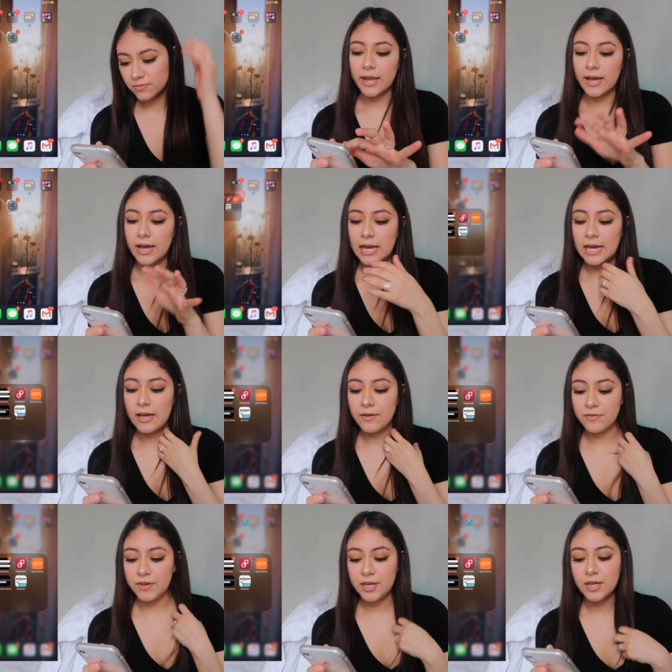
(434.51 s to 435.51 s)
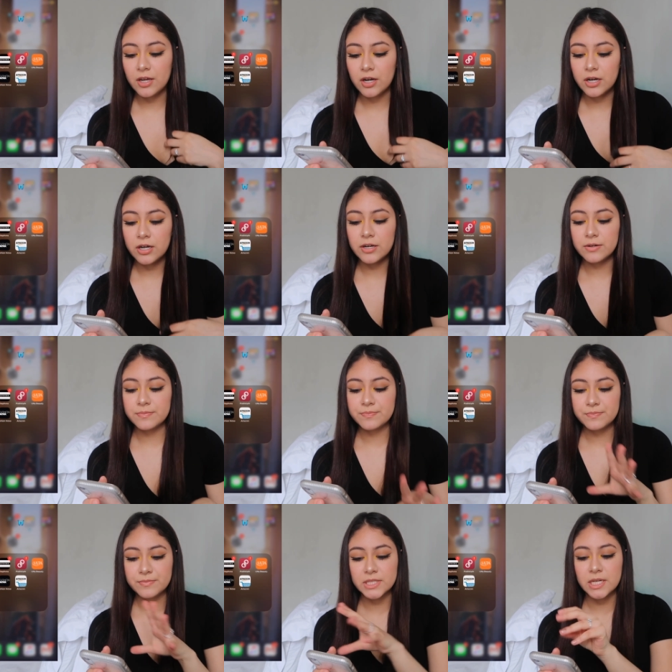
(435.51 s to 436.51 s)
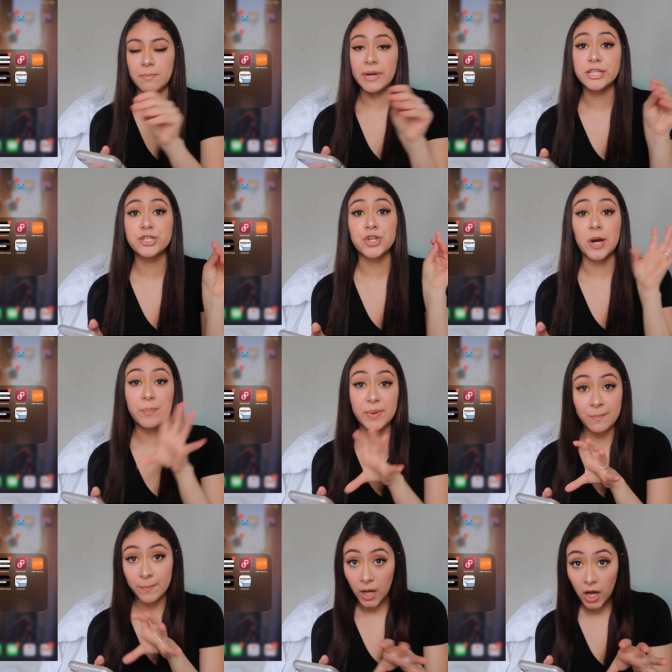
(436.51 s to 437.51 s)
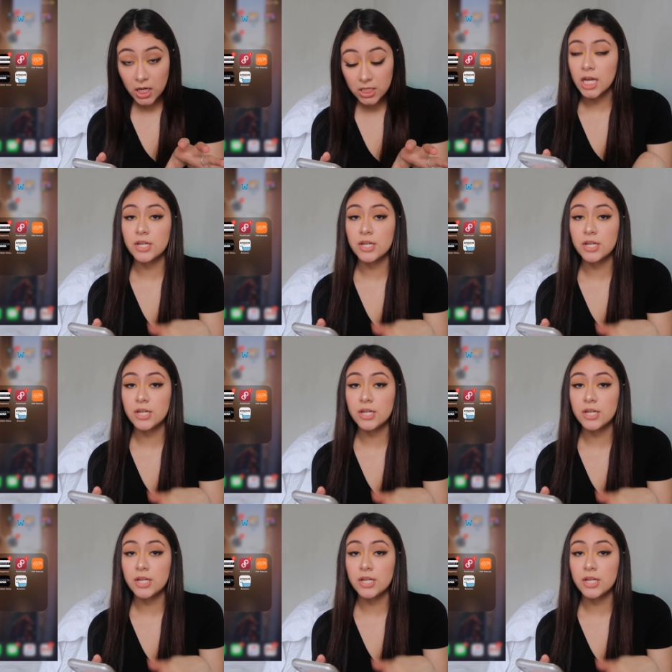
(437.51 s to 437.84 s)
I have here my shopping box.